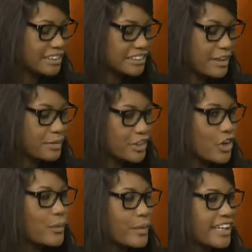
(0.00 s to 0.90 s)
since I've been
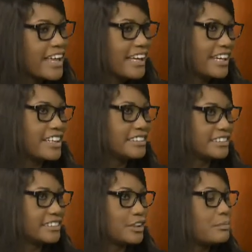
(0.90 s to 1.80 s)
going
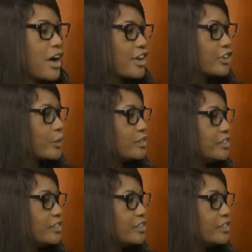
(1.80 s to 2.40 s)
is the motto,